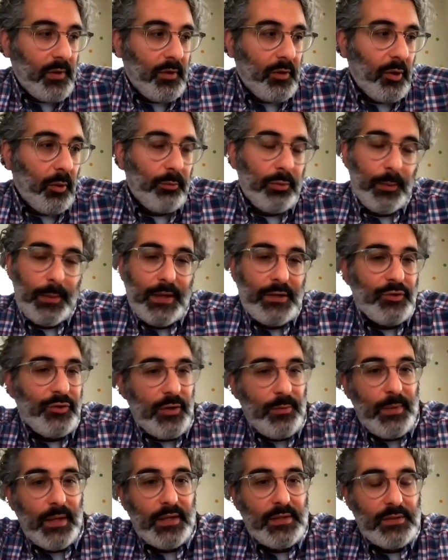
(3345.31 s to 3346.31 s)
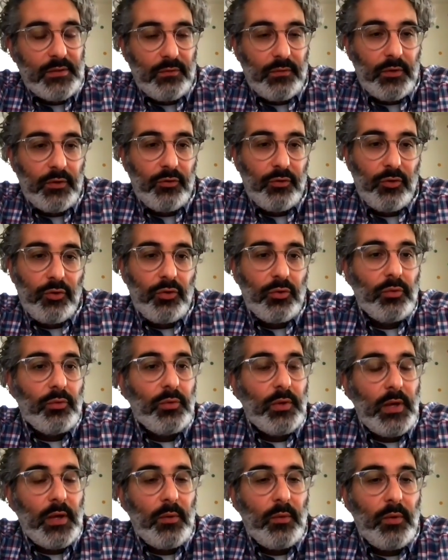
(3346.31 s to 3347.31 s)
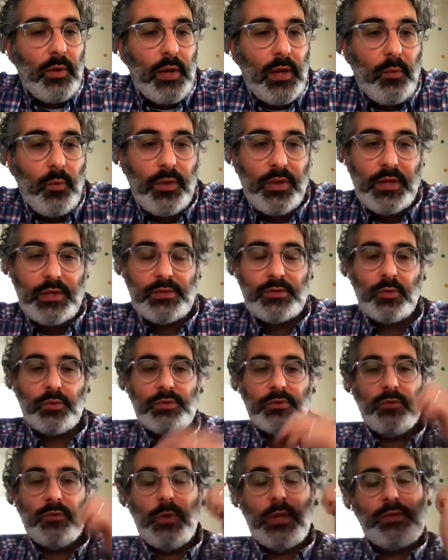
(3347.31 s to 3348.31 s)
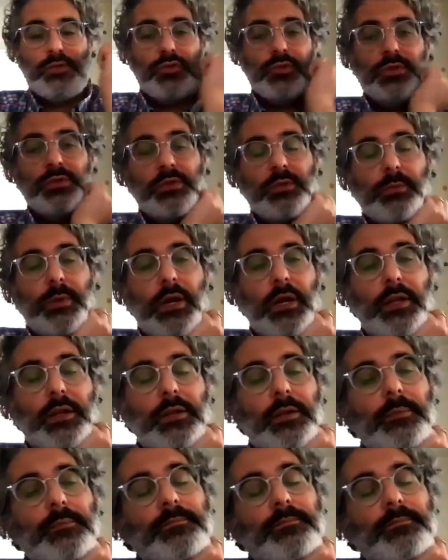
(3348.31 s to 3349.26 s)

complementary mix of the two with these sorts of questions in mind.